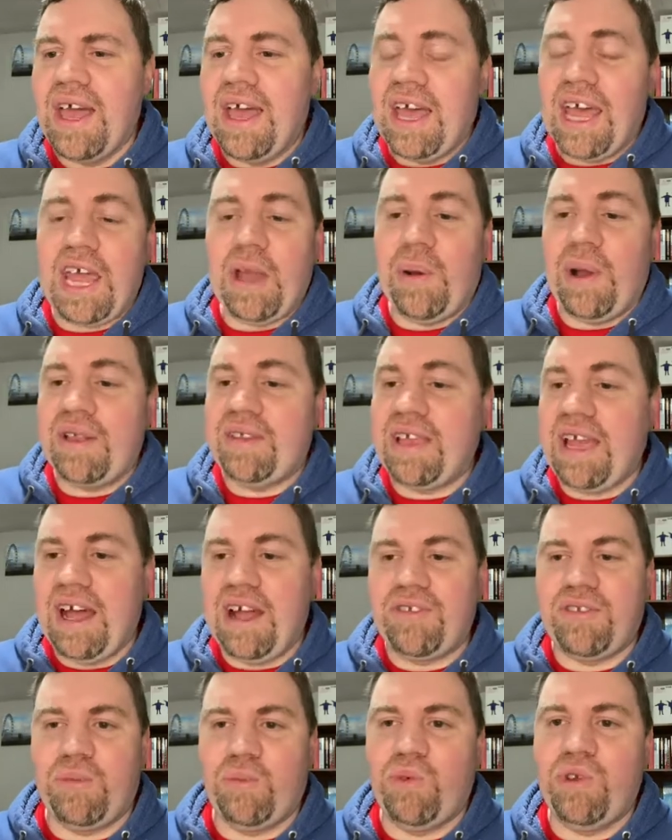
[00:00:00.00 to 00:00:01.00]
Anyways,
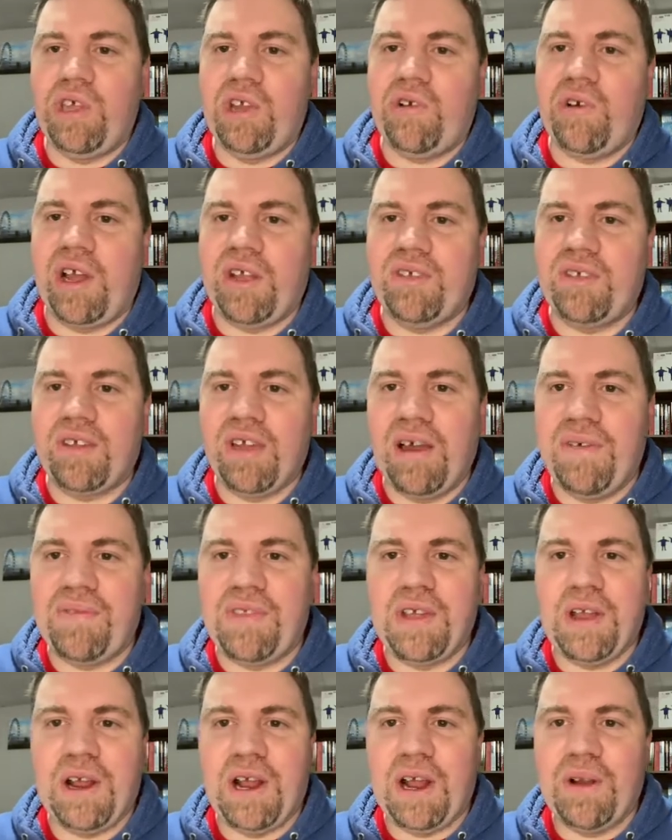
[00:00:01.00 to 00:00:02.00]
yeah, some really great stuff there.